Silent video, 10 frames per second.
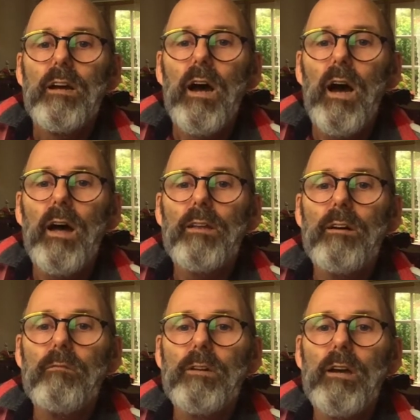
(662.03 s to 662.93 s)
And
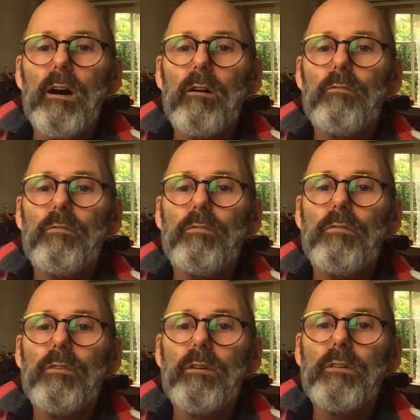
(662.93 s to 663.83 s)
then we have
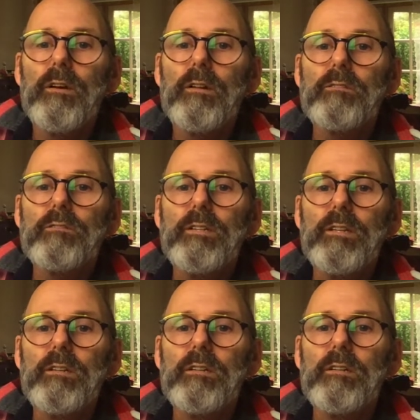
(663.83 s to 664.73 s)
the
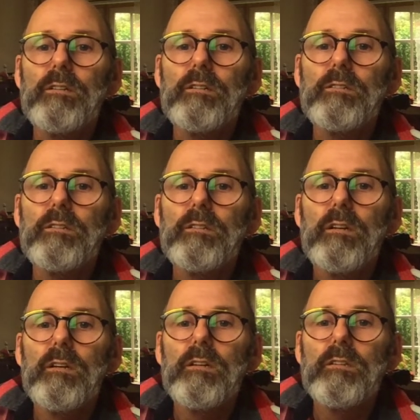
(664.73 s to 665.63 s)
3,
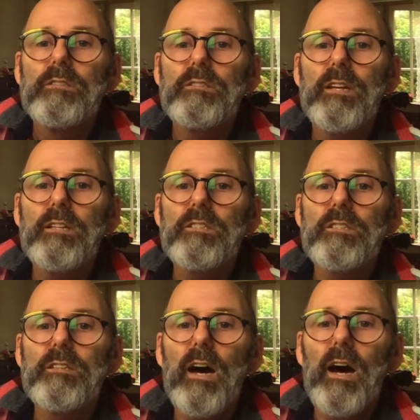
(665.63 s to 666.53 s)
6,
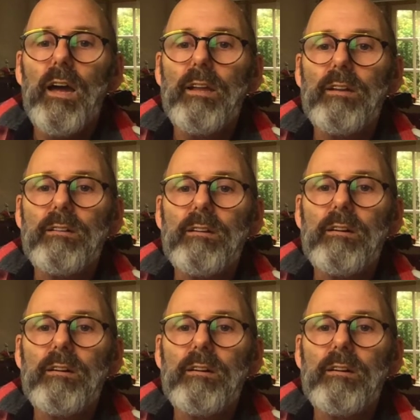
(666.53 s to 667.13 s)
9.